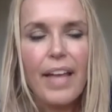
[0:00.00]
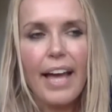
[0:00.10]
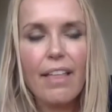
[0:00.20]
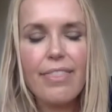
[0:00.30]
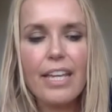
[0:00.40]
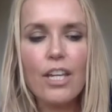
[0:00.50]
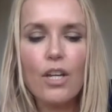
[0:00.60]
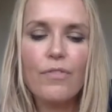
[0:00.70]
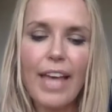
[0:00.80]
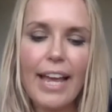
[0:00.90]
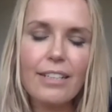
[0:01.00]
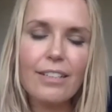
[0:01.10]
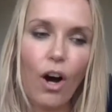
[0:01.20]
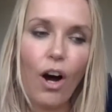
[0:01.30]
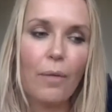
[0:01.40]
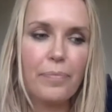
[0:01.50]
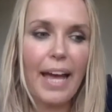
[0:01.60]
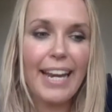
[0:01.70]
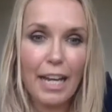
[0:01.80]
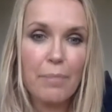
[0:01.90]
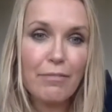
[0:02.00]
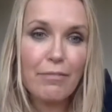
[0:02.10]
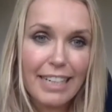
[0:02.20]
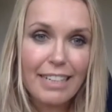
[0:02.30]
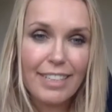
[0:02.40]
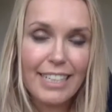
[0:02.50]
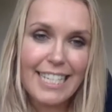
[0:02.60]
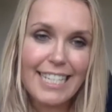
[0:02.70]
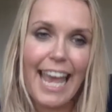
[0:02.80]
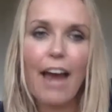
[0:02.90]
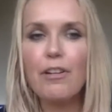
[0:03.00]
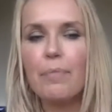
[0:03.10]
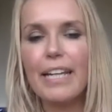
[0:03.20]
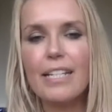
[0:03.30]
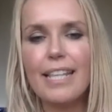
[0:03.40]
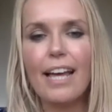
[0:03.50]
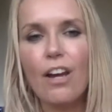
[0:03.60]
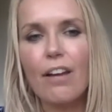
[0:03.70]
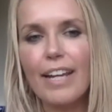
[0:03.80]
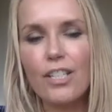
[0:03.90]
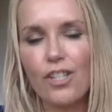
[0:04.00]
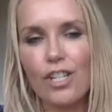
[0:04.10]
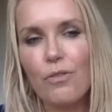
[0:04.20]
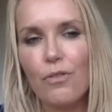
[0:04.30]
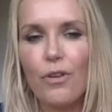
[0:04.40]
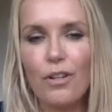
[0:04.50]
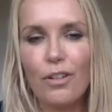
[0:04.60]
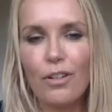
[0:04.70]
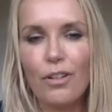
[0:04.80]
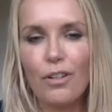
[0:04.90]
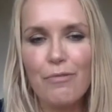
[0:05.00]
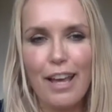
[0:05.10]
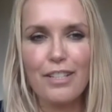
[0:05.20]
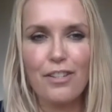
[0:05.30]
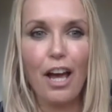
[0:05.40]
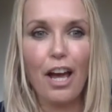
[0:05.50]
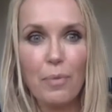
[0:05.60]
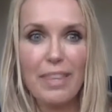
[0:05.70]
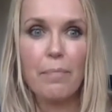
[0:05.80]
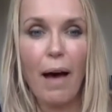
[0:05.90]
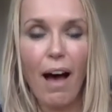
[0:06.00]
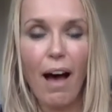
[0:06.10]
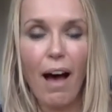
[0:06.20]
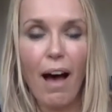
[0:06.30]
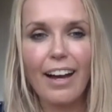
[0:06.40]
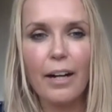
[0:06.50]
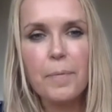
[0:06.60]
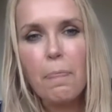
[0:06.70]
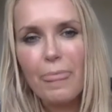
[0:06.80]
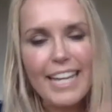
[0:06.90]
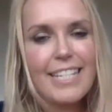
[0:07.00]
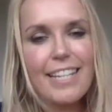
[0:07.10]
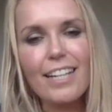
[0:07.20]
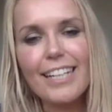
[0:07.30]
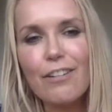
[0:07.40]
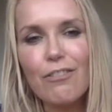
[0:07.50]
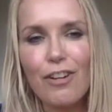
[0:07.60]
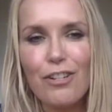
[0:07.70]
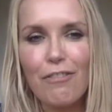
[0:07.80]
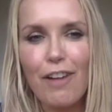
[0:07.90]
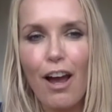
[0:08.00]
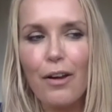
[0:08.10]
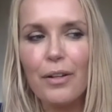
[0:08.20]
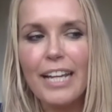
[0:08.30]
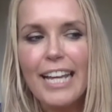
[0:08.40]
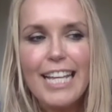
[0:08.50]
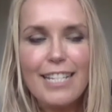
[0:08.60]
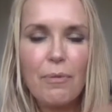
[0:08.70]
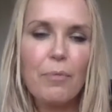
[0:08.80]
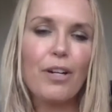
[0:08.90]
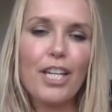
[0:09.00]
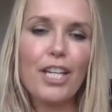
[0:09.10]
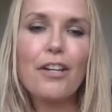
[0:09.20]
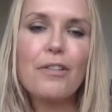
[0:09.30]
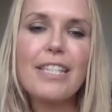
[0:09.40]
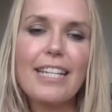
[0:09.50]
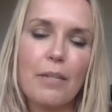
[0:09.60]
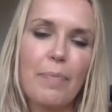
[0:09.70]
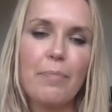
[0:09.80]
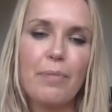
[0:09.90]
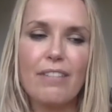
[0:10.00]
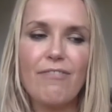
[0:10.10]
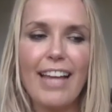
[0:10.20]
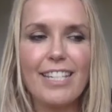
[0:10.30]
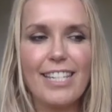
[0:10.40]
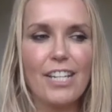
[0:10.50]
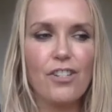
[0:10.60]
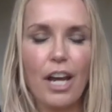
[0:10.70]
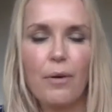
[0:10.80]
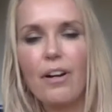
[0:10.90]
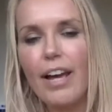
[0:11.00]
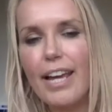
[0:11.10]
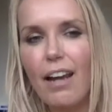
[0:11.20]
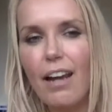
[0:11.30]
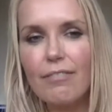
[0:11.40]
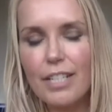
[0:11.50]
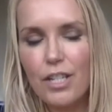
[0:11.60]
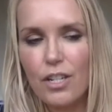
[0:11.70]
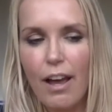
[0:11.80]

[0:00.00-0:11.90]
And I think you've then got, and it can be really, really scary, because that direction you thought your life was going to go with a partner is suddenly you're on your own. So we want to use this to people's advantage, and I encourage